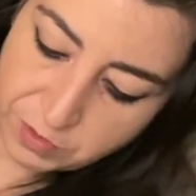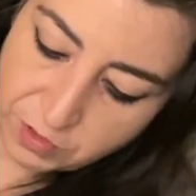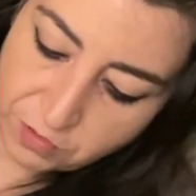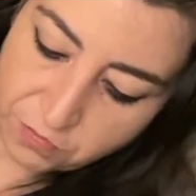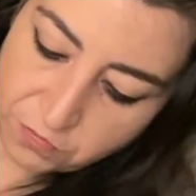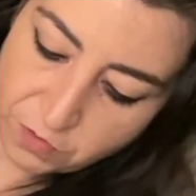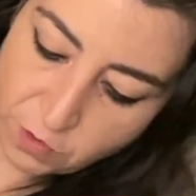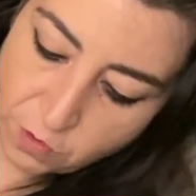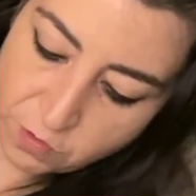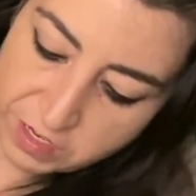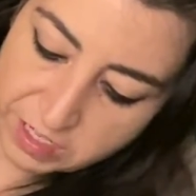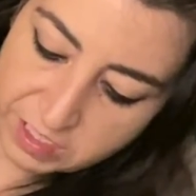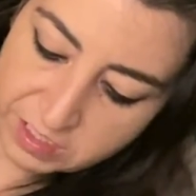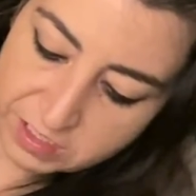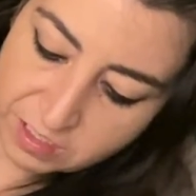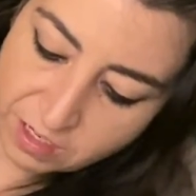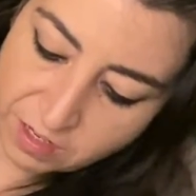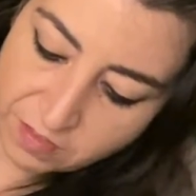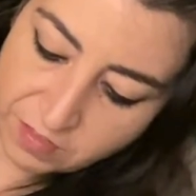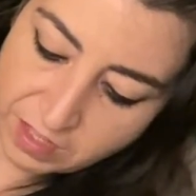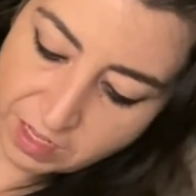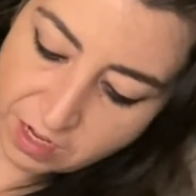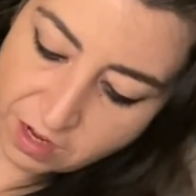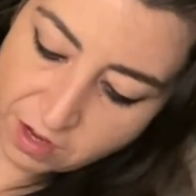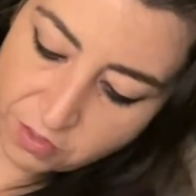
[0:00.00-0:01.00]
you focus
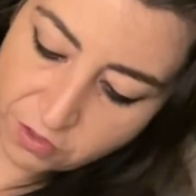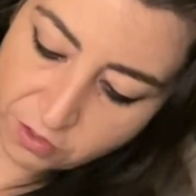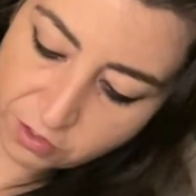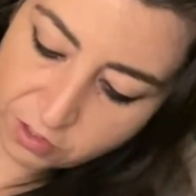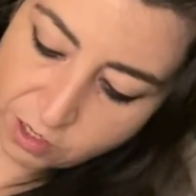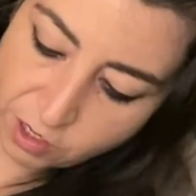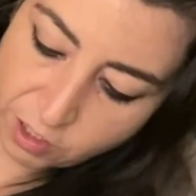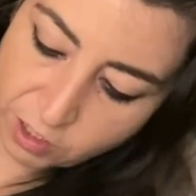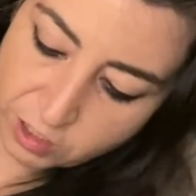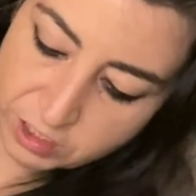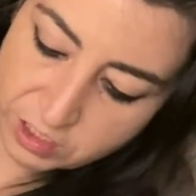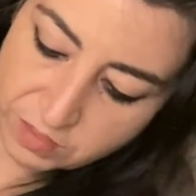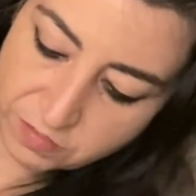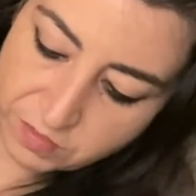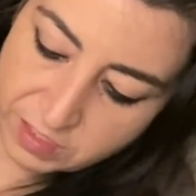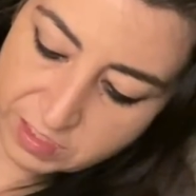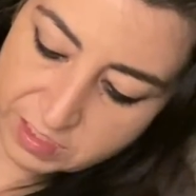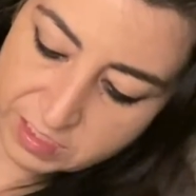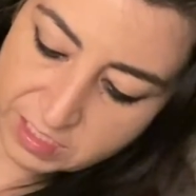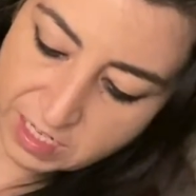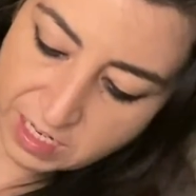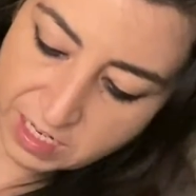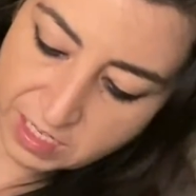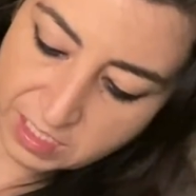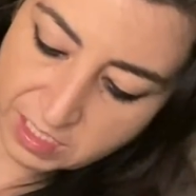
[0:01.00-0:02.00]
on the other cards of the
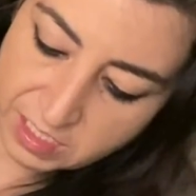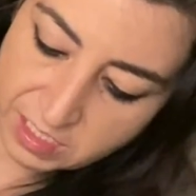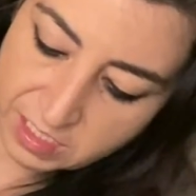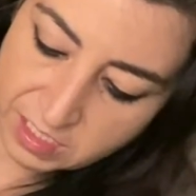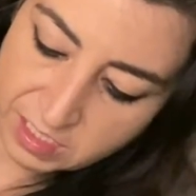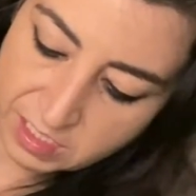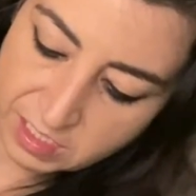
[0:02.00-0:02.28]
deck